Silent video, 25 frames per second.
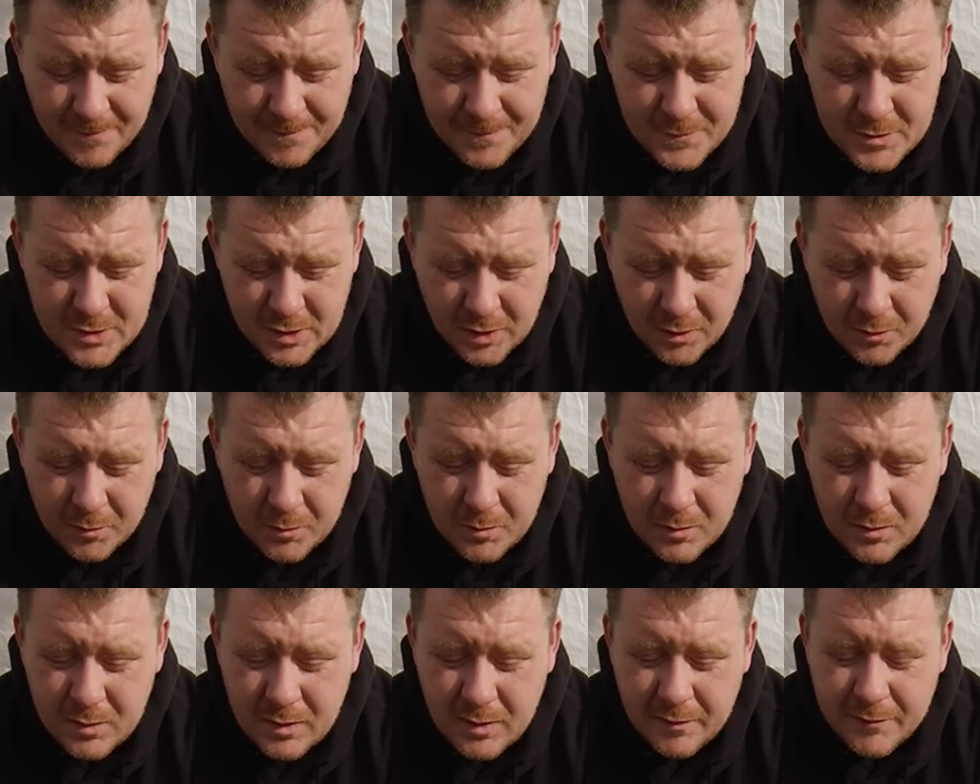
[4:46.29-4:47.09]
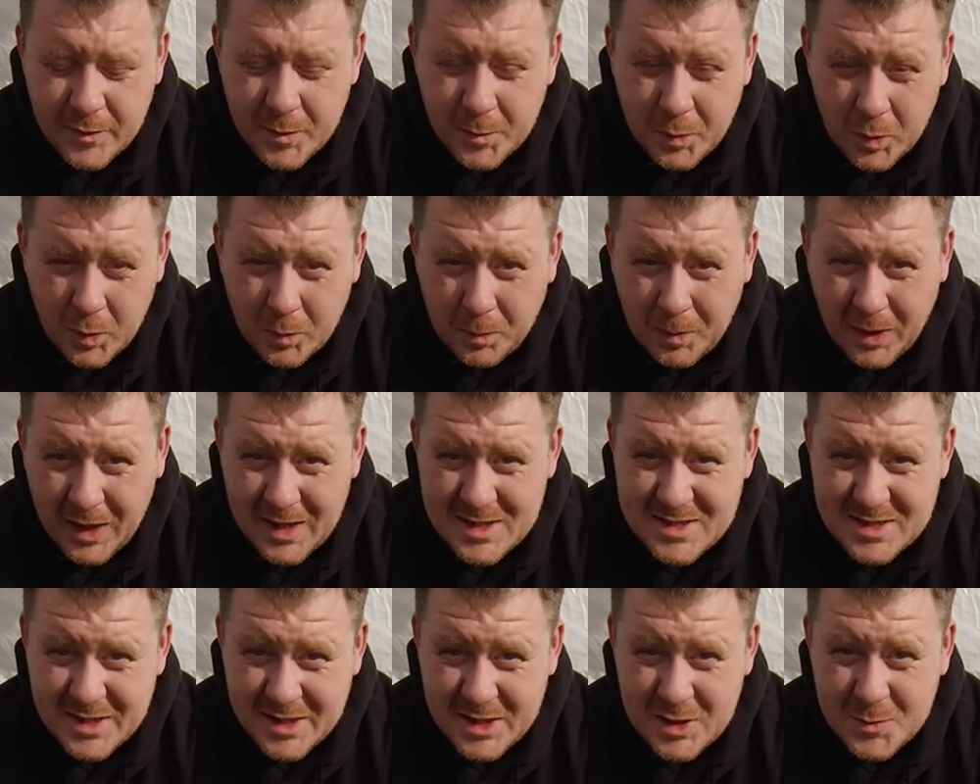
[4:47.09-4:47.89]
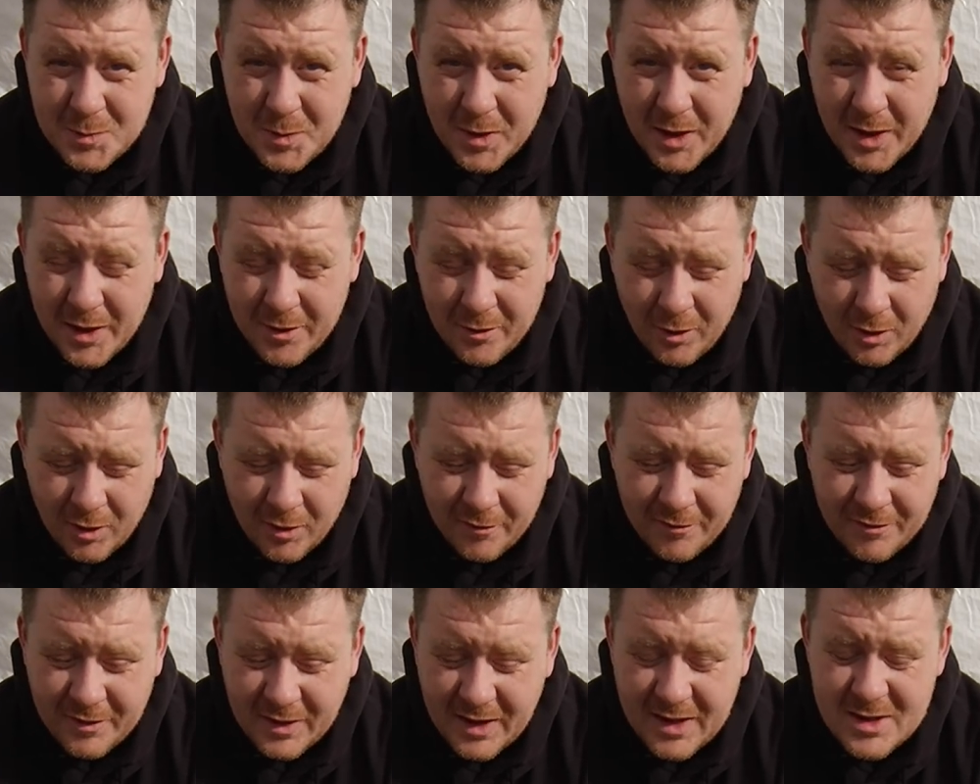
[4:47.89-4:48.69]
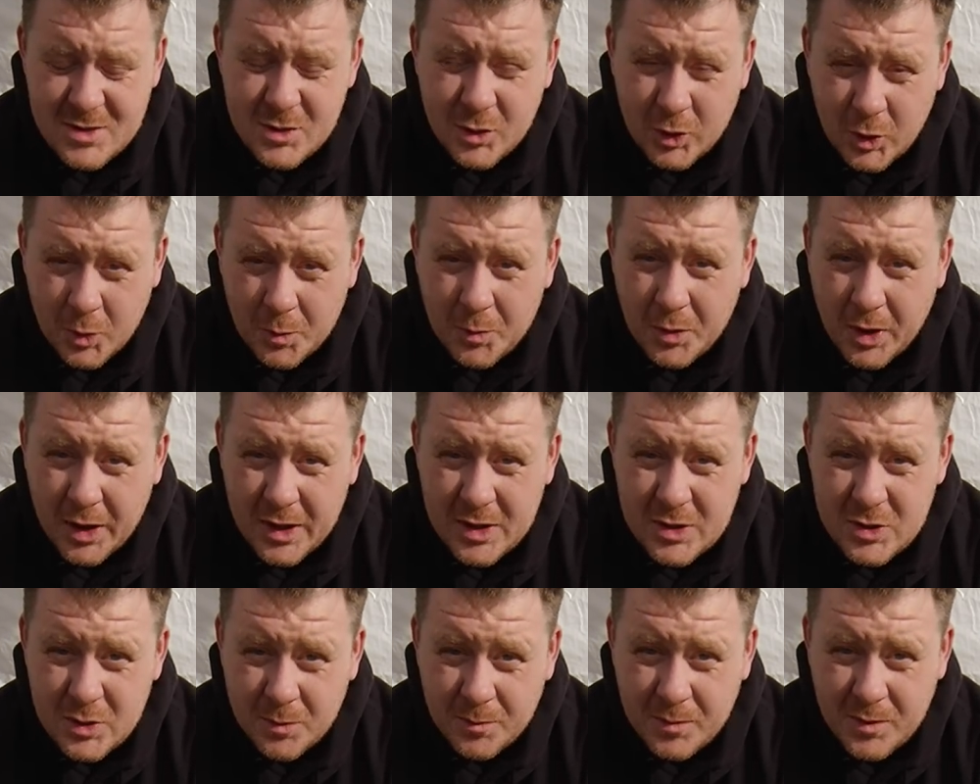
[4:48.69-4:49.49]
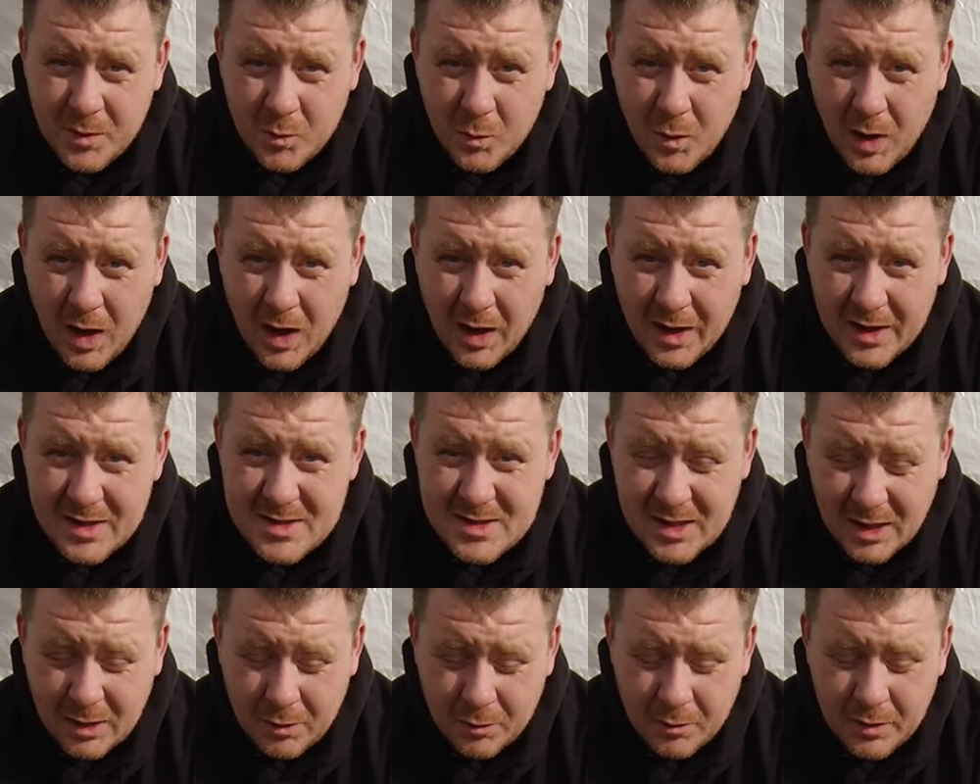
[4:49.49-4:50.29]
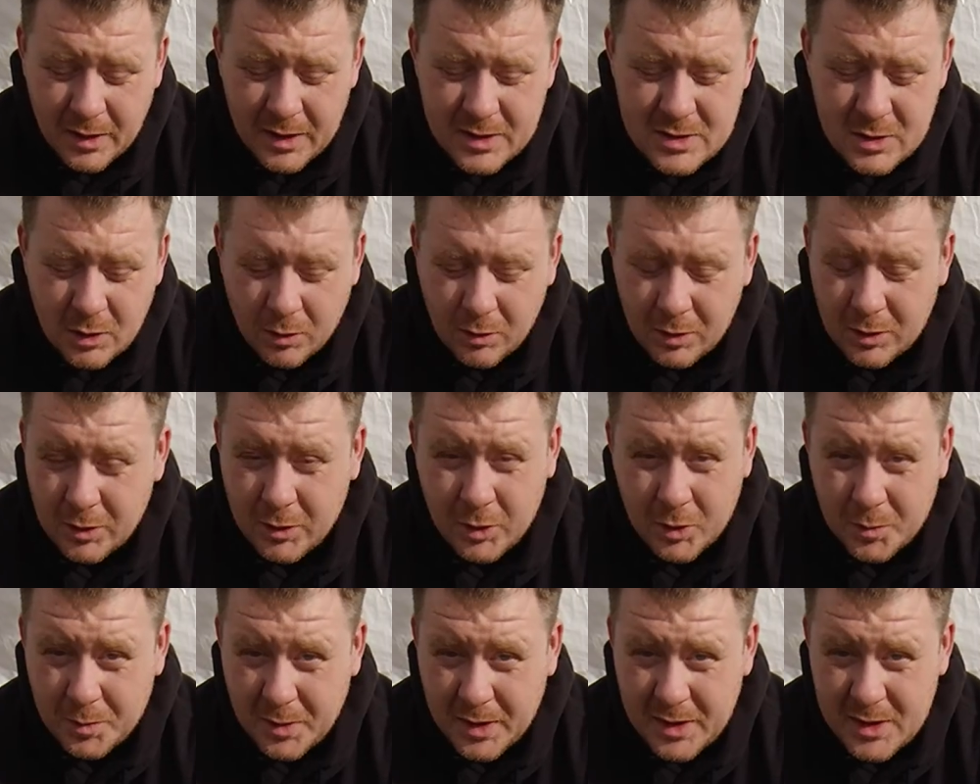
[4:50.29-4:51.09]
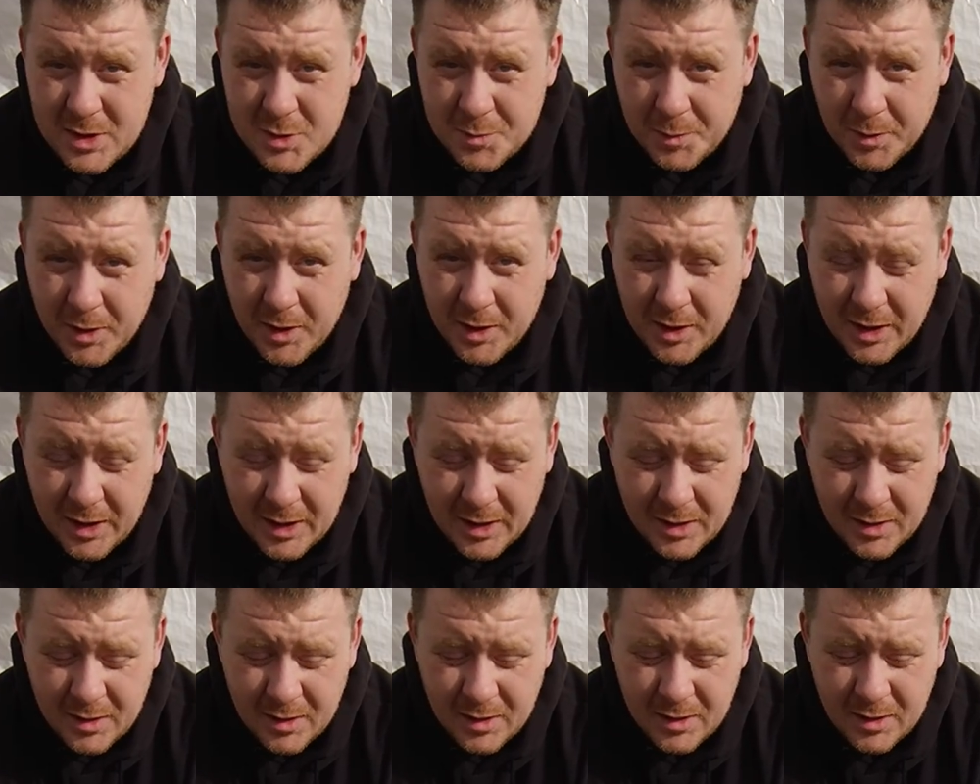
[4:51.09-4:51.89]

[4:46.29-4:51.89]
So if you put a plastic spare on, if it is going to break something while it's out, it's only going to be the spare gear,